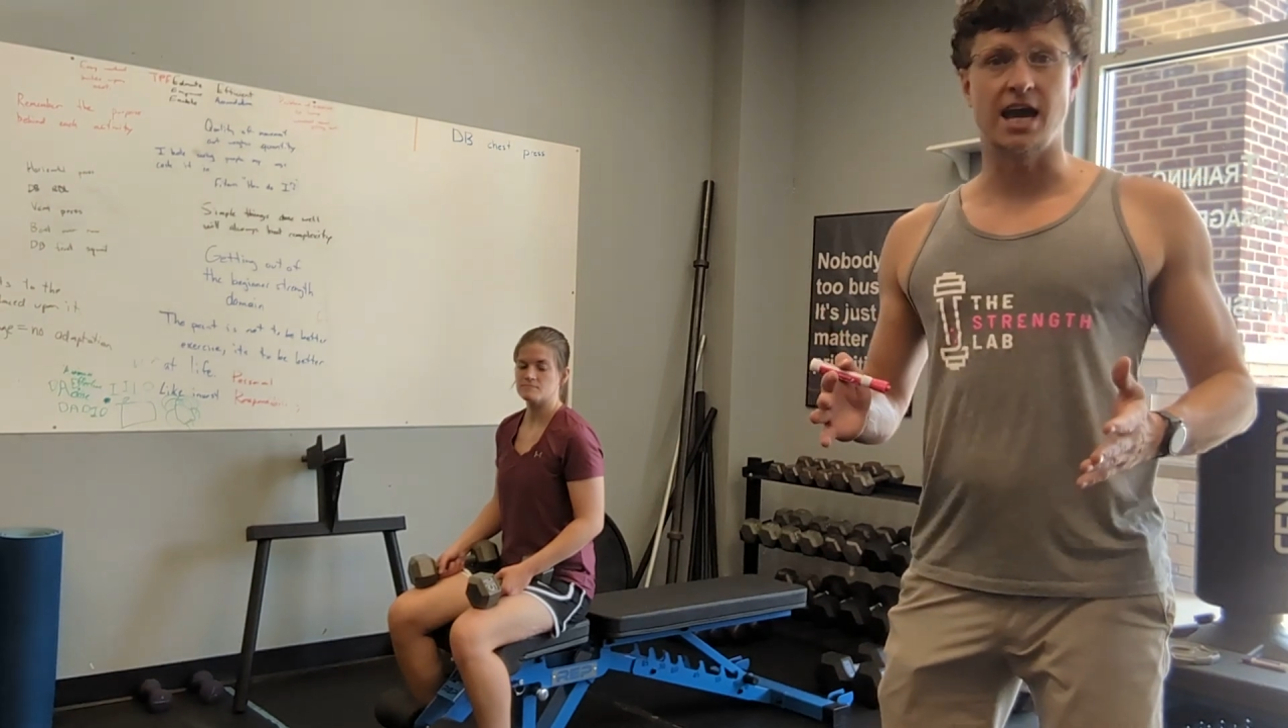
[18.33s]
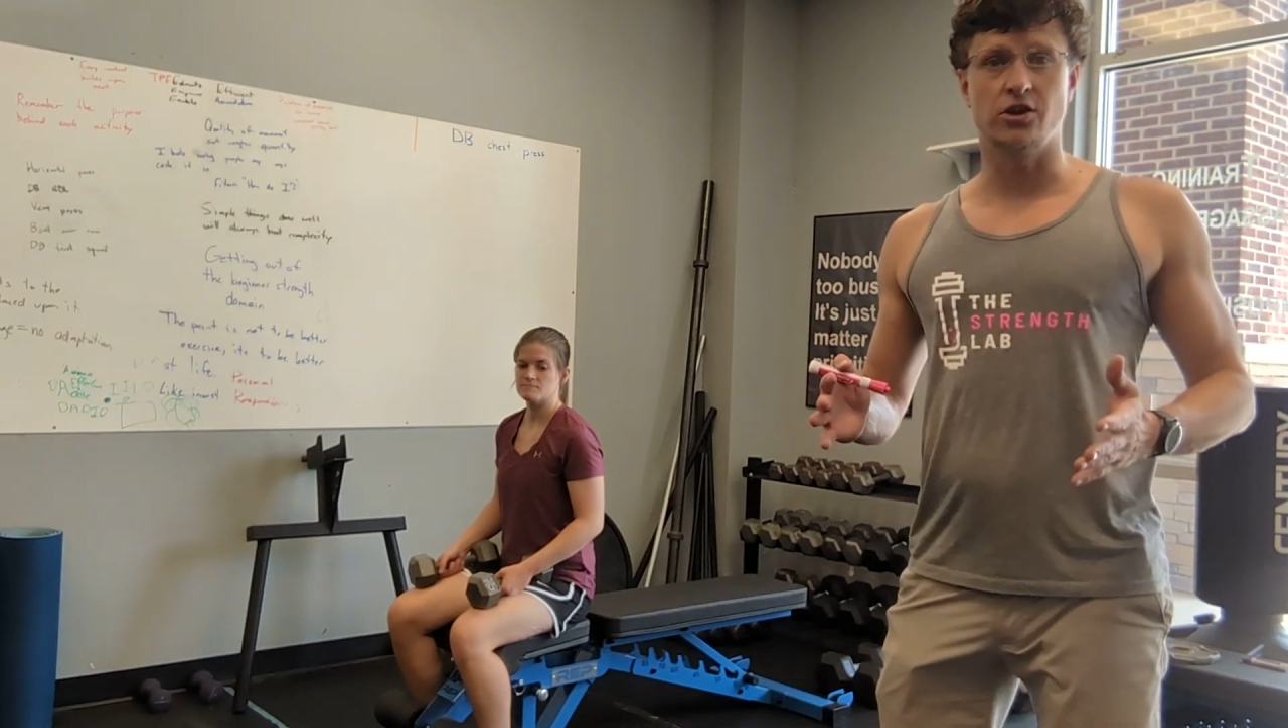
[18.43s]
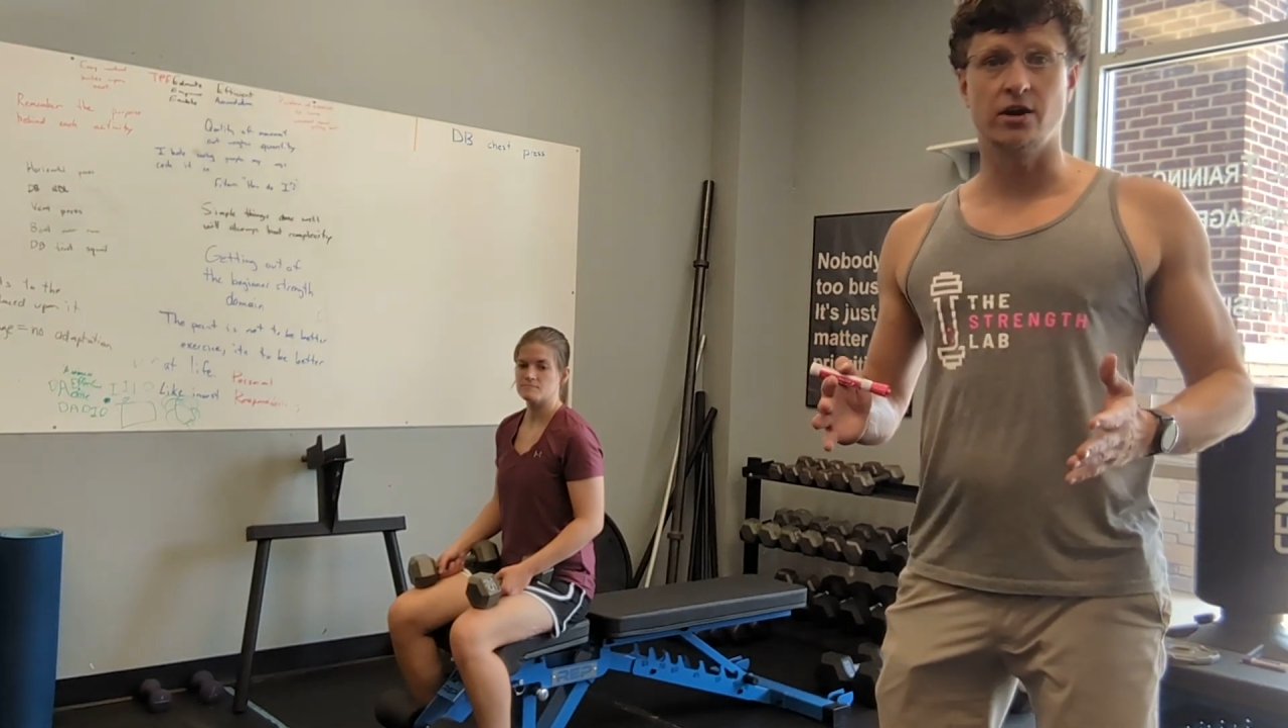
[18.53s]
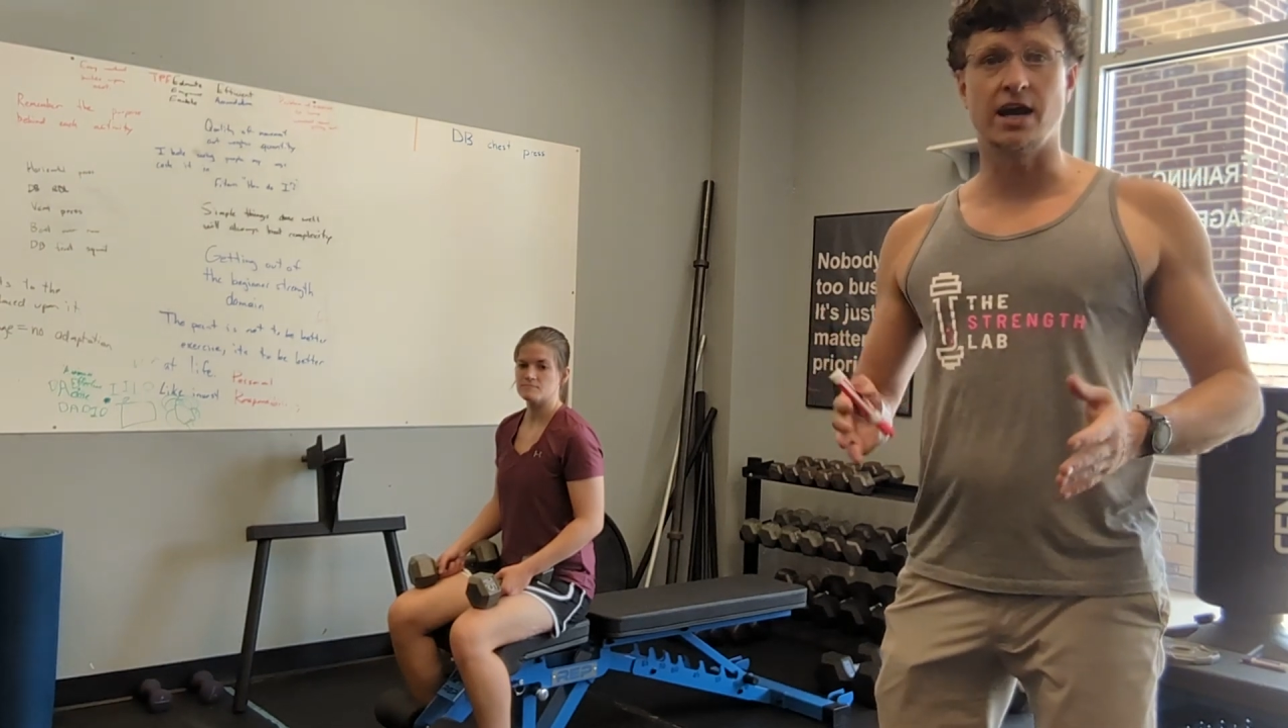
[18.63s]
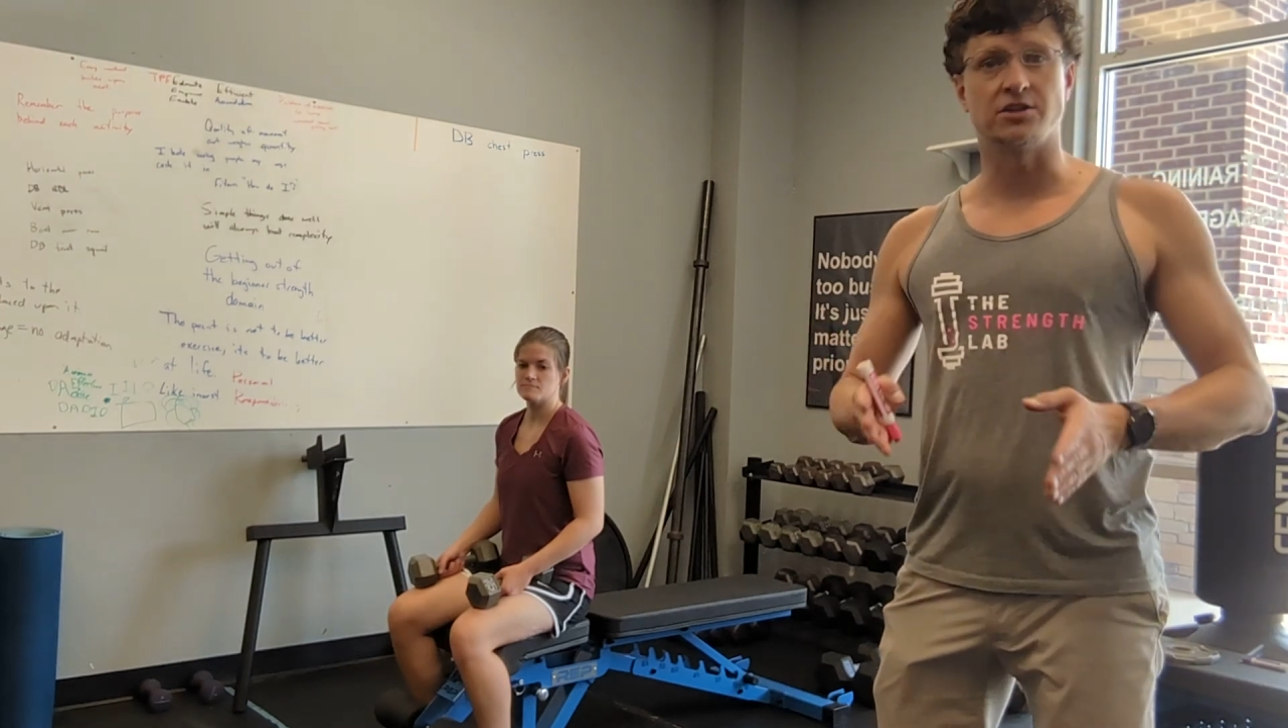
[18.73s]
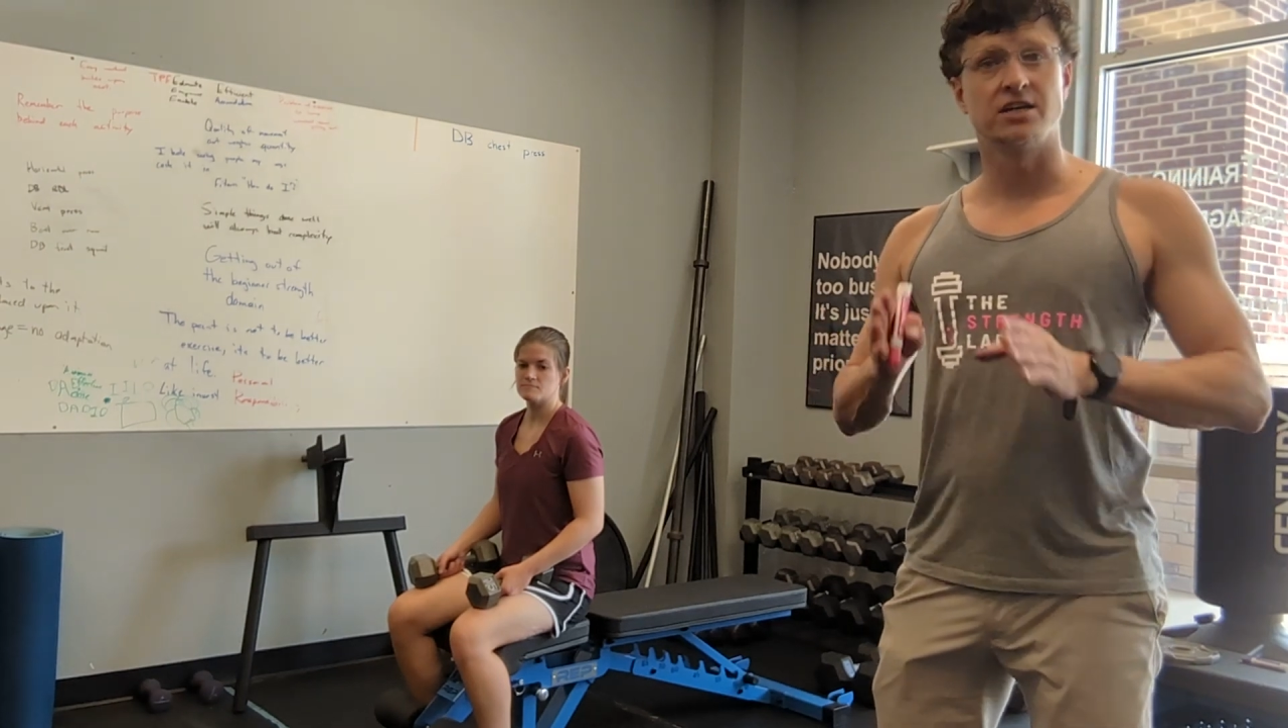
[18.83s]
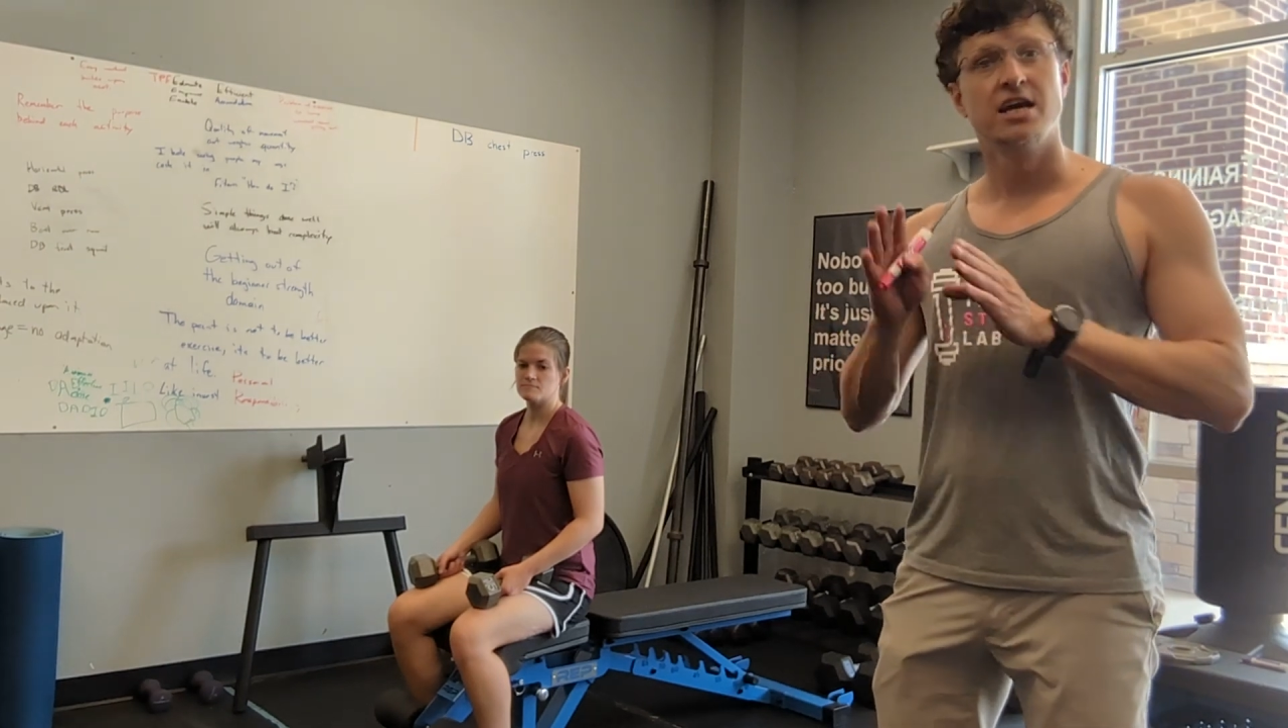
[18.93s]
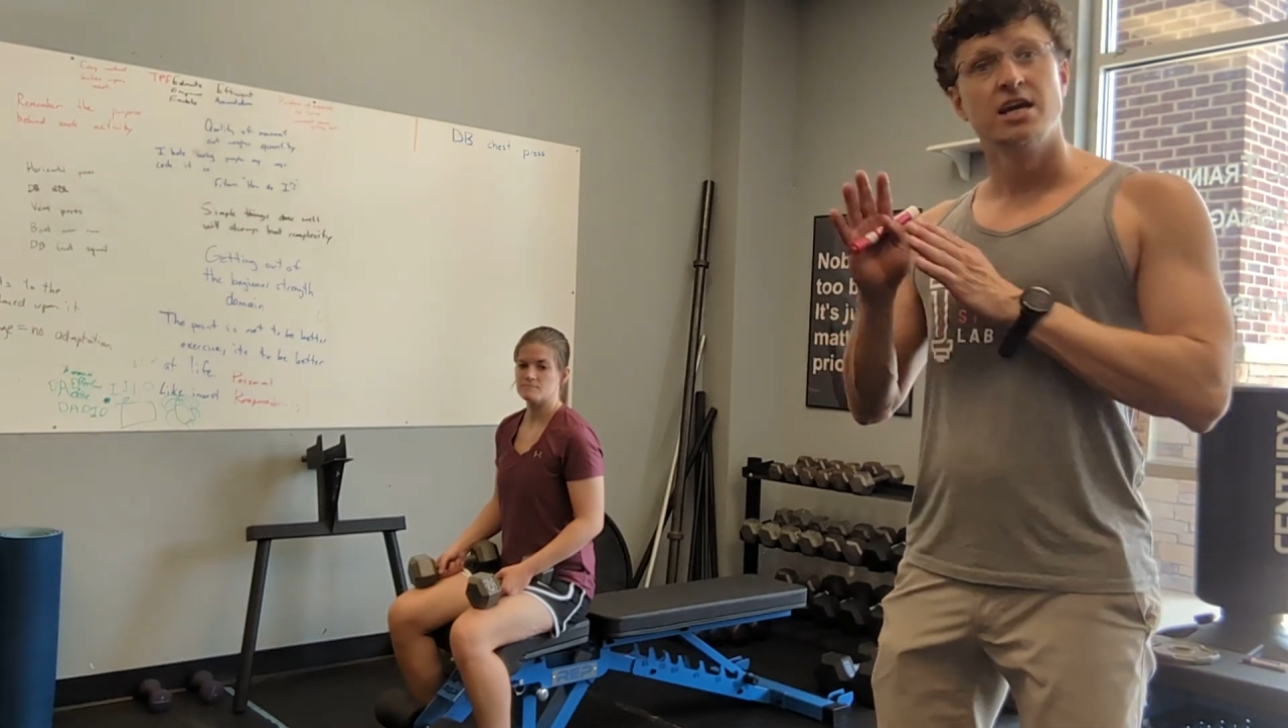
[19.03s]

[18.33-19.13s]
at your house,